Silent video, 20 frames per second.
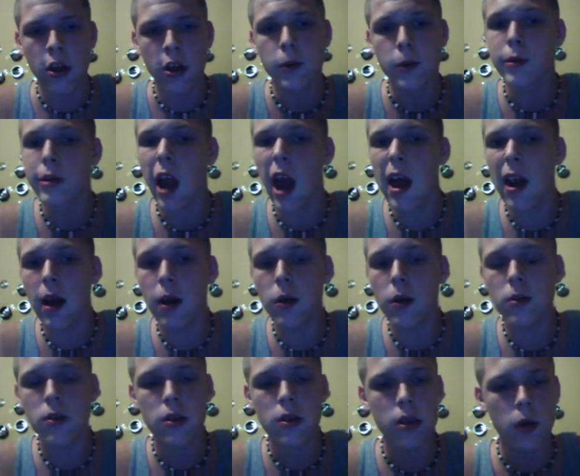Some shout
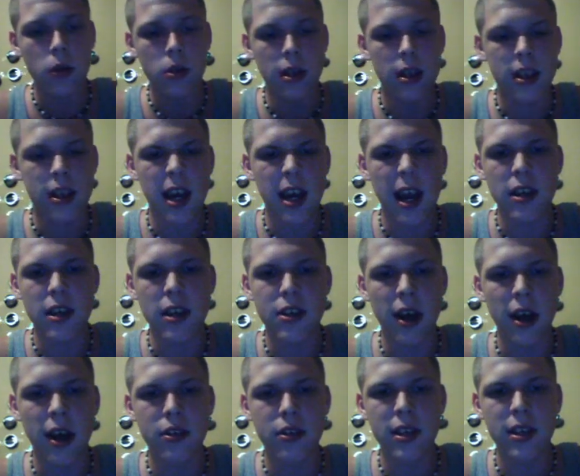outs. Go see Cajun
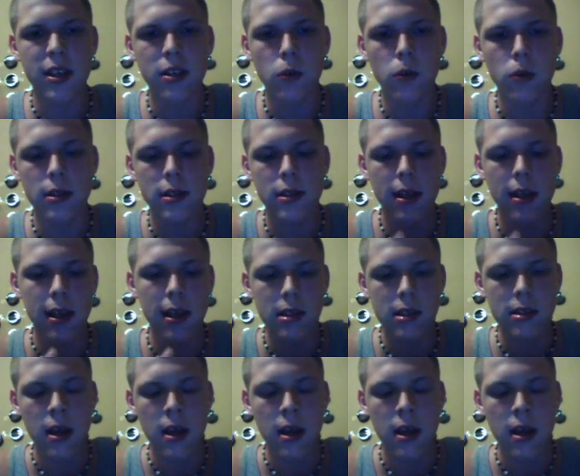Tiger 616,